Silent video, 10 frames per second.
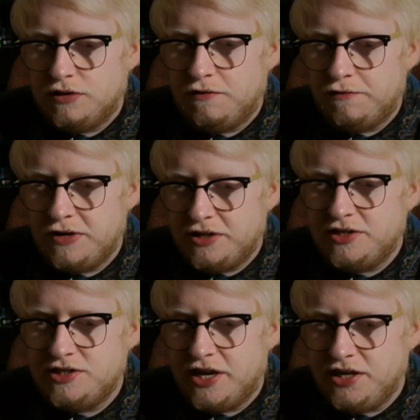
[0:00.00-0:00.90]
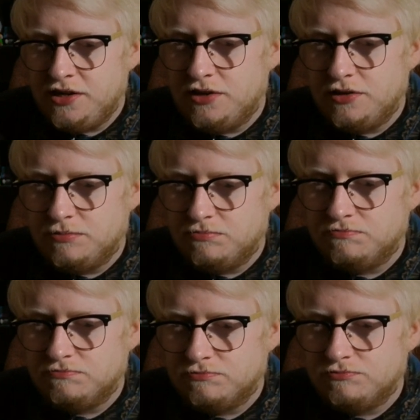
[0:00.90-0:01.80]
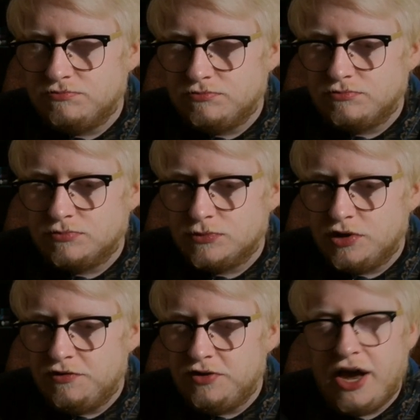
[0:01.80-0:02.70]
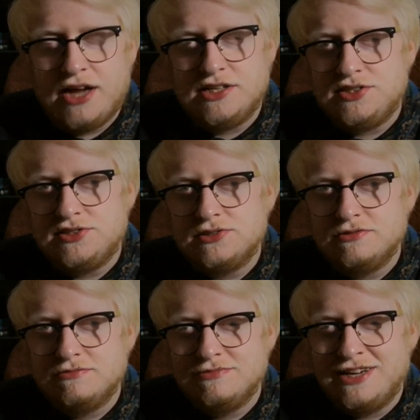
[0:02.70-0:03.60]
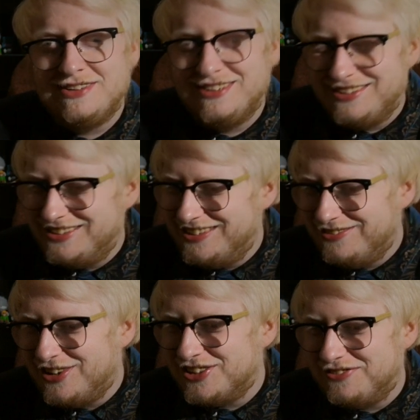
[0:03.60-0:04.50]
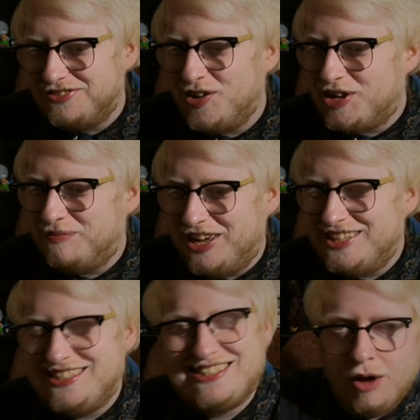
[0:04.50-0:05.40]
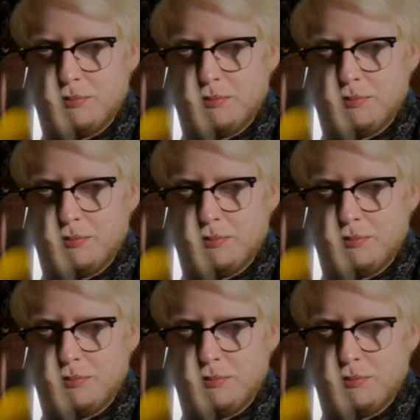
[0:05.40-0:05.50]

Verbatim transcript: vielen Dank für alles. What the fuck am I saying?